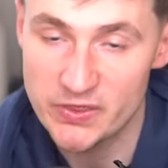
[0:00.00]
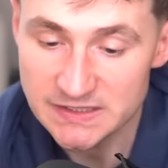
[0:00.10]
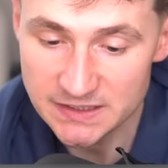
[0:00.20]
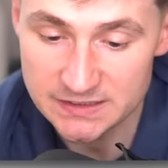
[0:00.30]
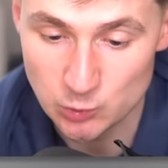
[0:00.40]
this
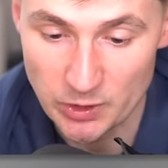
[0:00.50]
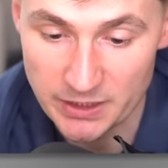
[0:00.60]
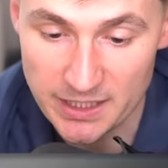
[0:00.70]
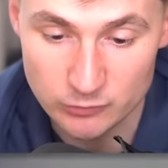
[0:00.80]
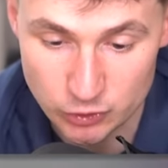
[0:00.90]
guy is running
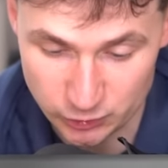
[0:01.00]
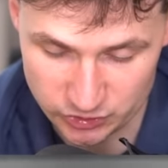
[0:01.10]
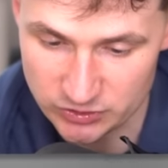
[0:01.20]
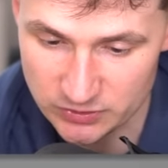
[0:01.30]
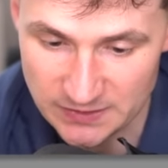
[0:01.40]
out of
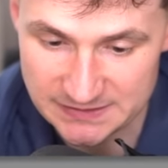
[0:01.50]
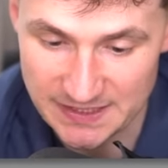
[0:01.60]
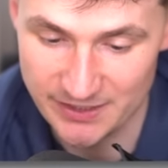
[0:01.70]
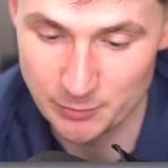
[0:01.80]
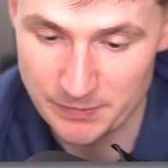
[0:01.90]
juice. Let's
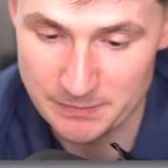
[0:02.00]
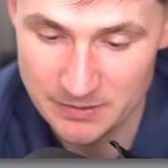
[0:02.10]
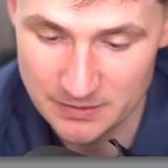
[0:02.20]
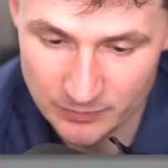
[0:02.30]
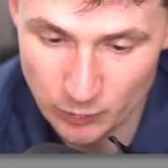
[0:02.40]
help him
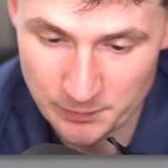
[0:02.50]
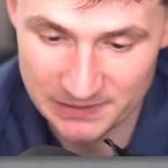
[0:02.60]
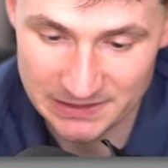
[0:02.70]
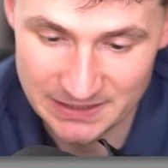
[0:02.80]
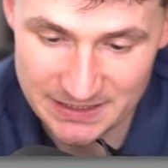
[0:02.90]
and
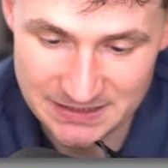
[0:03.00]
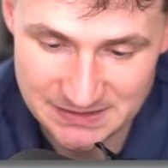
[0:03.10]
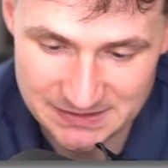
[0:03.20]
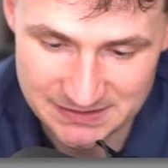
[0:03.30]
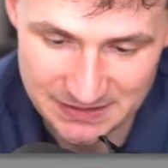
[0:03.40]

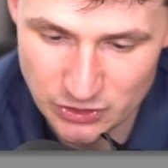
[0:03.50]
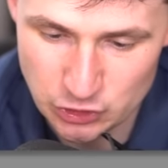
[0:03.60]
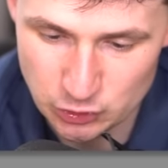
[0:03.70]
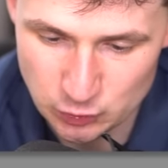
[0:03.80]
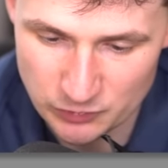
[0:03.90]
replace the
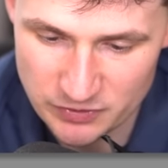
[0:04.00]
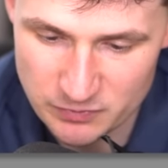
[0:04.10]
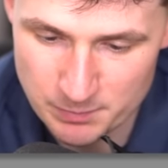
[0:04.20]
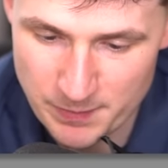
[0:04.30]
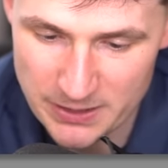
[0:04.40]
juice with
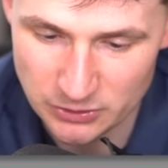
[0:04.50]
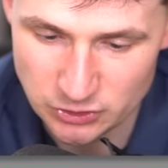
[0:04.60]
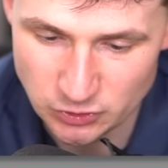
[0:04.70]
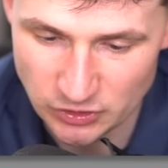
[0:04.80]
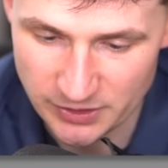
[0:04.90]
even better
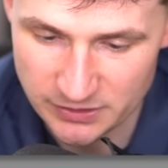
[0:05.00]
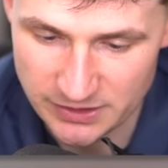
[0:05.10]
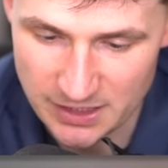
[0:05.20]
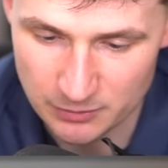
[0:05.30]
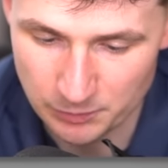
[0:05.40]
juice. Okay,
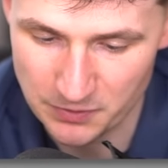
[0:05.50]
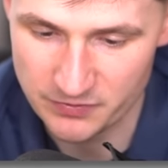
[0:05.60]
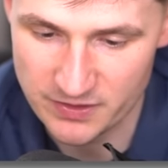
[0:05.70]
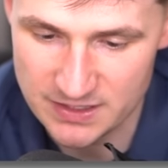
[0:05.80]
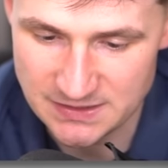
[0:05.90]
yeah, unplug
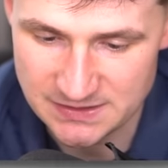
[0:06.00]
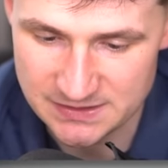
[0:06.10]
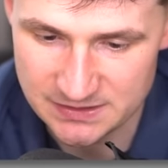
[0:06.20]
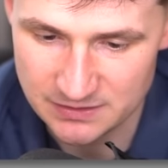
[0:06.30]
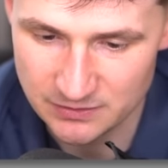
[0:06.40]

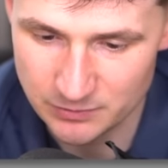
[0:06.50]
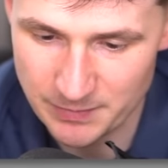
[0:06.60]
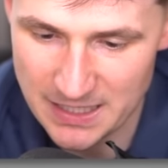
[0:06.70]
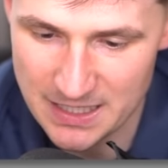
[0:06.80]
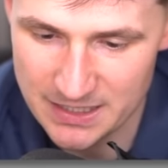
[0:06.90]
this.
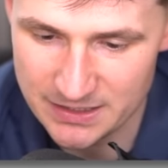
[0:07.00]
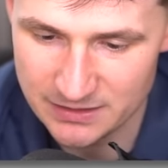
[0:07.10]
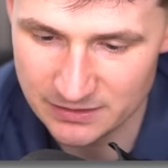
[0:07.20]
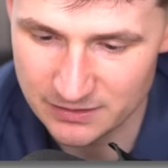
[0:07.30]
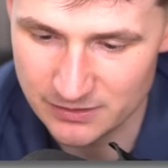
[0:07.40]

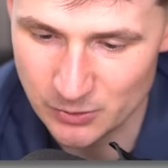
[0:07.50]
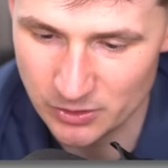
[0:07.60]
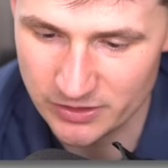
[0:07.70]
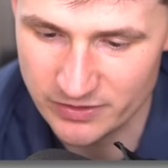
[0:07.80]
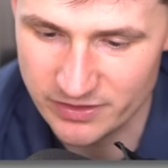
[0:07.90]
Goodbye.
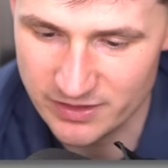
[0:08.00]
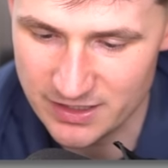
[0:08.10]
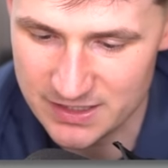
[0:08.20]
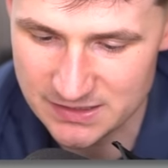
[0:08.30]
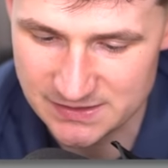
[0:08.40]
Unhook
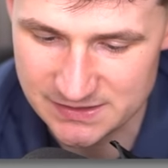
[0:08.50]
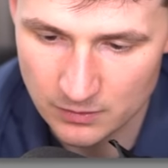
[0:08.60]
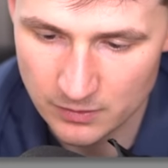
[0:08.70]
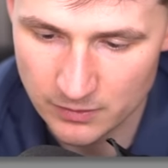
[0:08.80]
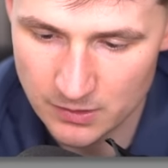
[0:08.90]
this. All
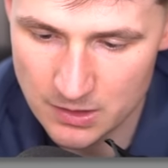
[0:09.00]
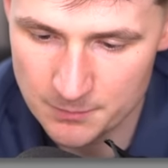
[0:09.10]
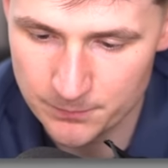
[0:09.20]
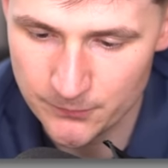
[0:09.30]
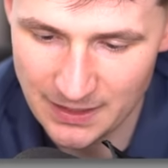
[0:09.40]
right,
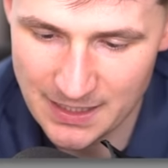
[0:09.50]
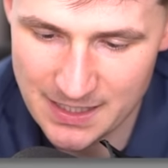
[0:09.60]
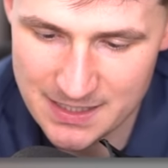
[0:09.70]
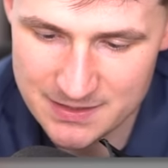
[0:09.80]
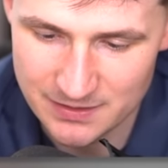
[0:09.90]
hop.
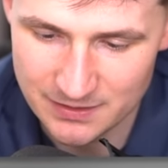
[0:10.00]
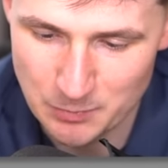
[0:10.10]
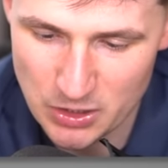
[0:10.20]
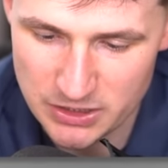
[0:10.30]
And come on,